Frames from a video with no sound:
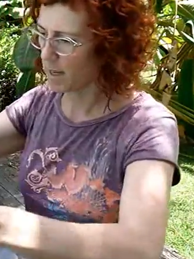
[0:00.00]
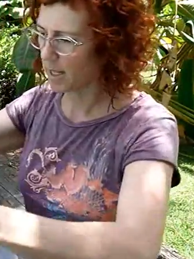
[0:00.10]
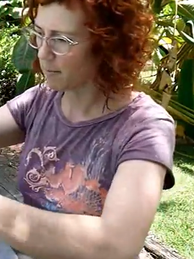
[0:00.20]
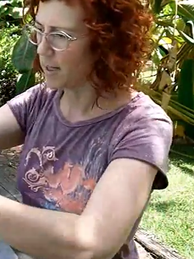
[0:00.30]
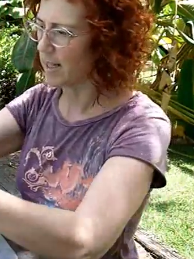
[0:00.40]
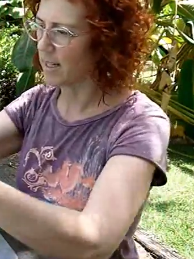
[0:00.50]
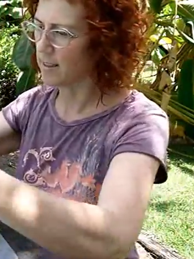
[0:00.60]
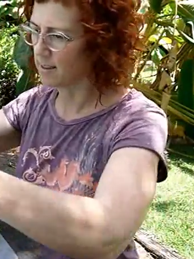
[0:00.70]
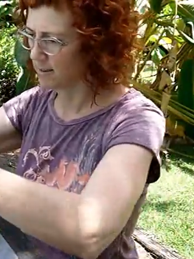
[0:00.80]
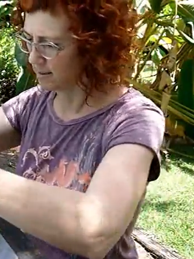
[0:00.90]
make mine
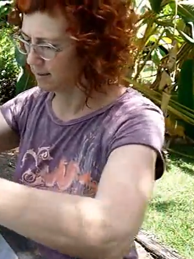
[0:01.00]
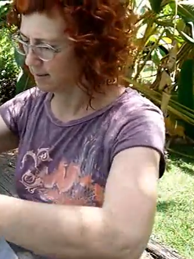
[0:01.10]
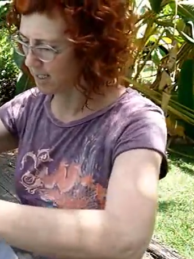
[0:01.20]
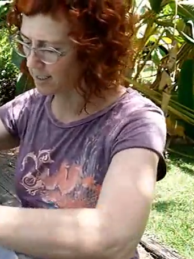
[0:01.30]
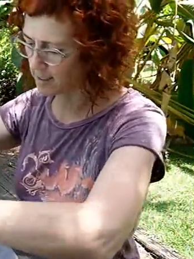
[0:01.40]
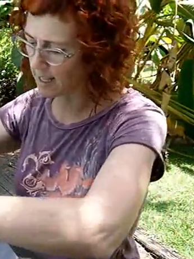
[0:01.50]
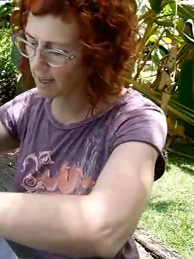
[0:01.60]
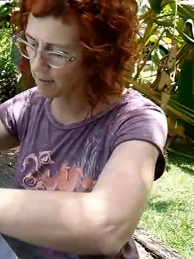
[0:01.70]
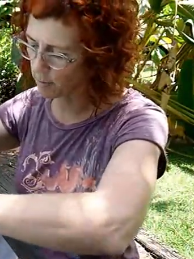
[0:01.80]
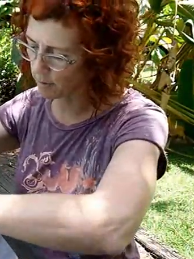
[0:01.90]
nice and
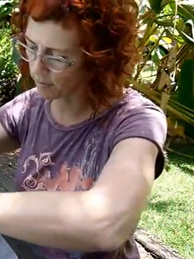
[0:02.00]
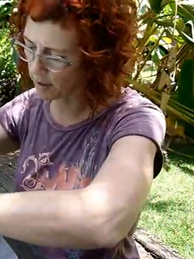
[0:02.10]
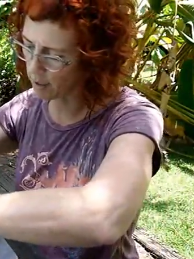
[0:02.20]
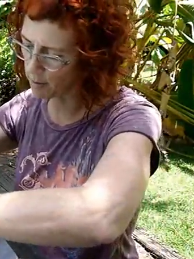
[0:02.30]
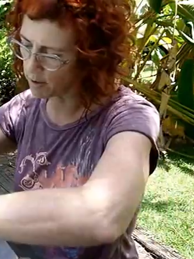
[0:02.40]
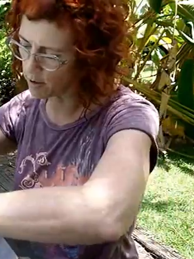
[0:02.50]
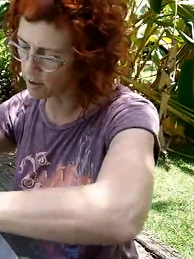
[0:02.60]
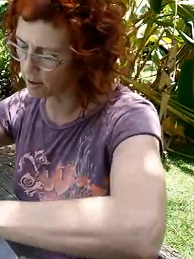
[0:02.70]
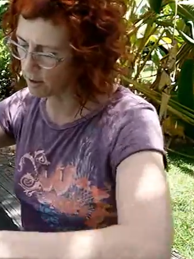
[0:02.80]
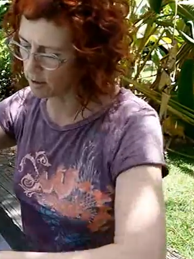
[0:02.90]
heavy with
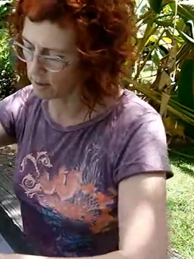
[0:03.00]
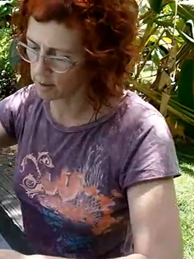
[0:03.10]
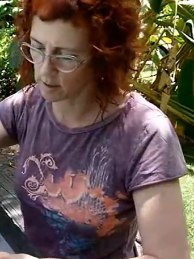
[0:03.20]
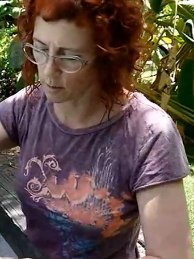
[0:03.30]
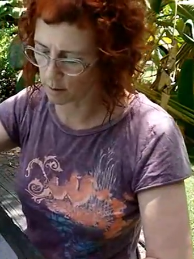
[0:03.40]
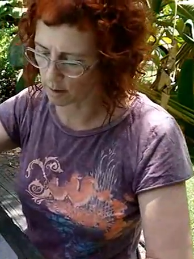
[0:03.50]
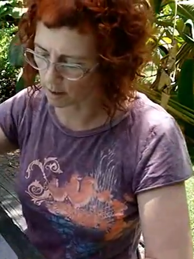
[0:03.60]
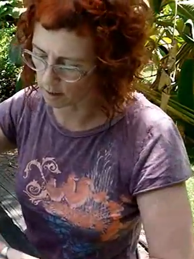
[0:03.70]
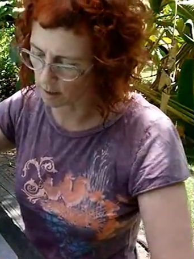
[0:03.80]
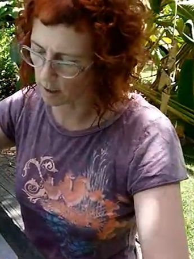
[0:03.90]
fibers so
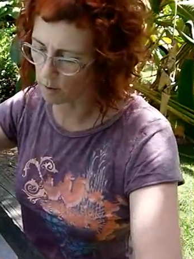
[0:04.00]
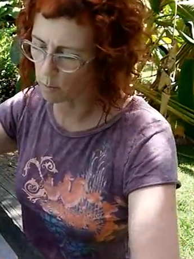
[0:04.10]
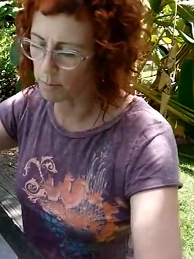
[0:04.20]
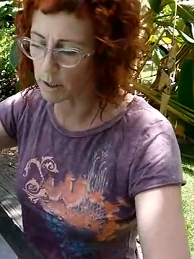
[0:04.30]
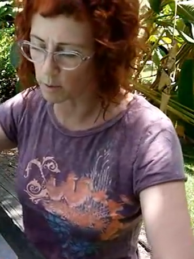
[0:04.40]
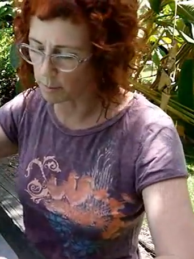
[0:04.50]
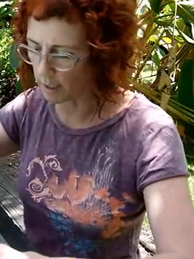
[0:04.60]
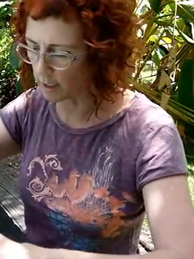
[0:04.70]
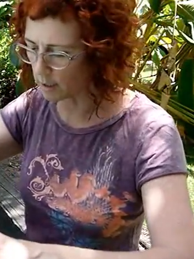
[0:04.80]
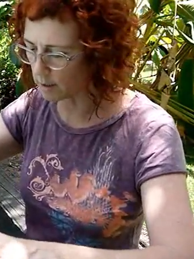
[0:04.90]
it will be opaque.